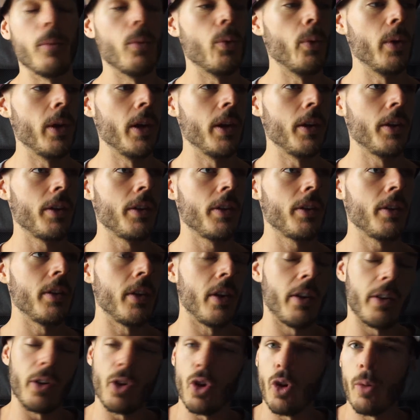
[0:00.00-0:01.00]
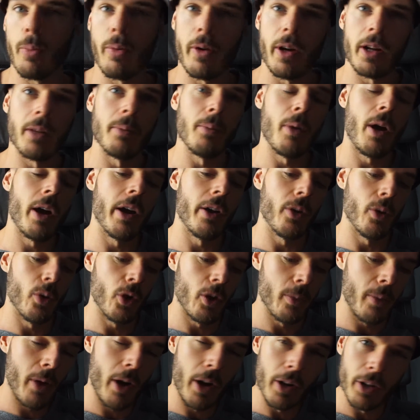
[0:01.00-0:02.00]
with, you know, incorporating my own
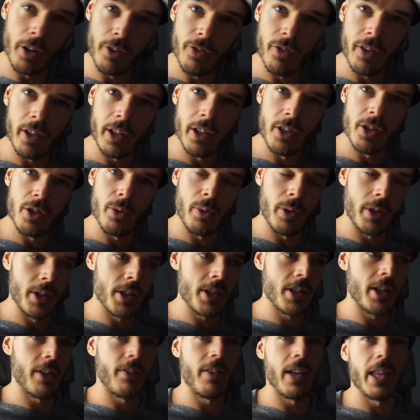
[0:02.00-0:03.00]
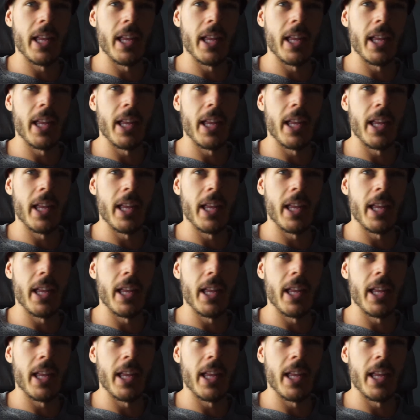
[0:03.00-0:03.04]
autobiography into it and stuff